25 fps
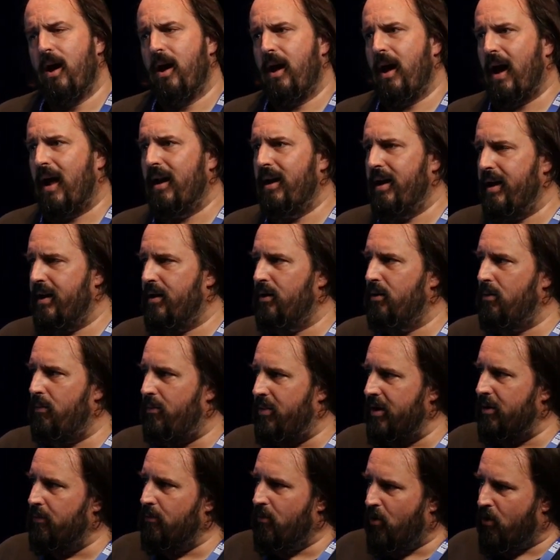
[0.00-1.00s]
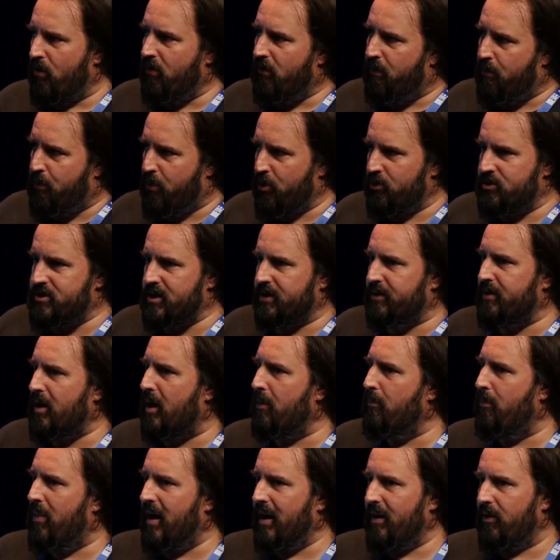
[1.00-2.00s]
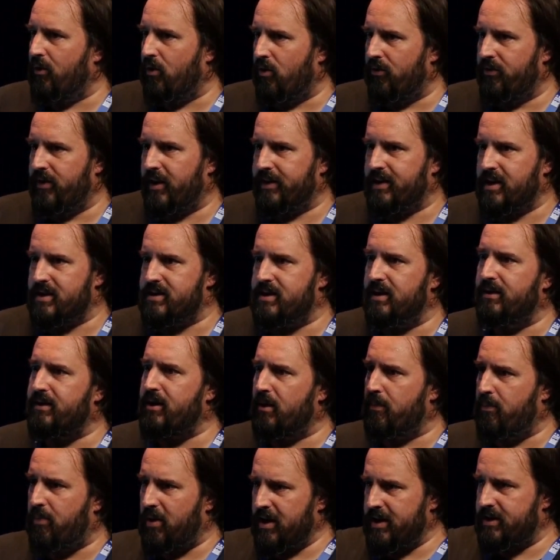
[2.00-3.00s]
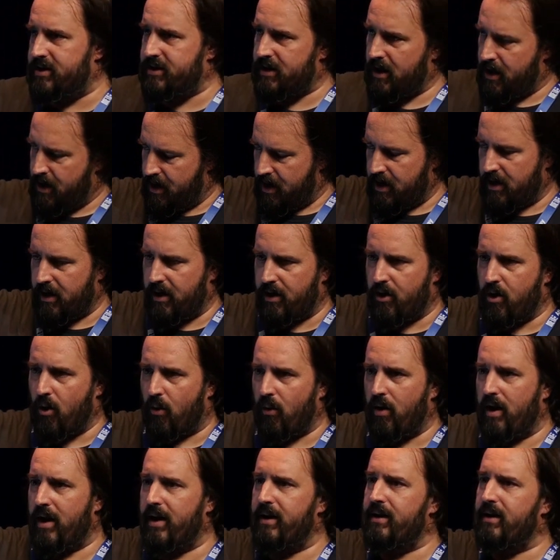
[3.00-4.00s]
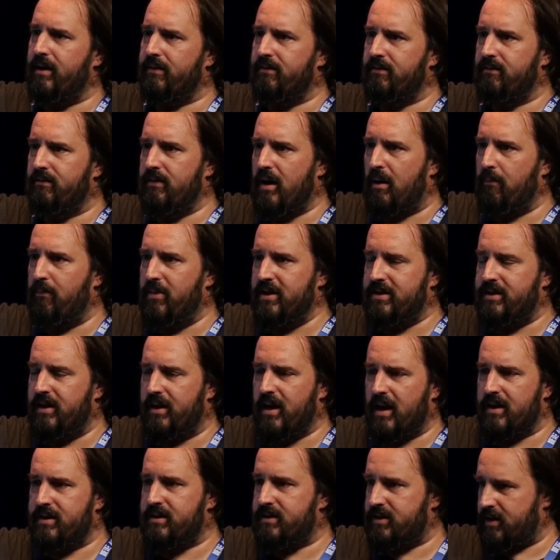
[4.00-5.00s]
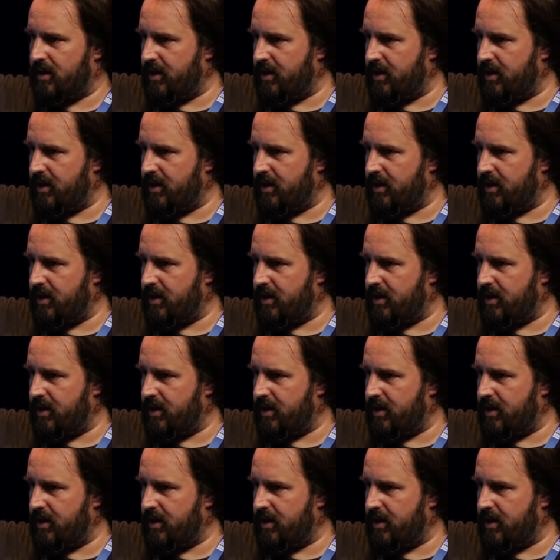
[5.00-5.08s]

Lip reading: a little bit more of Projectrak, but on data center, please go ahead and visit us.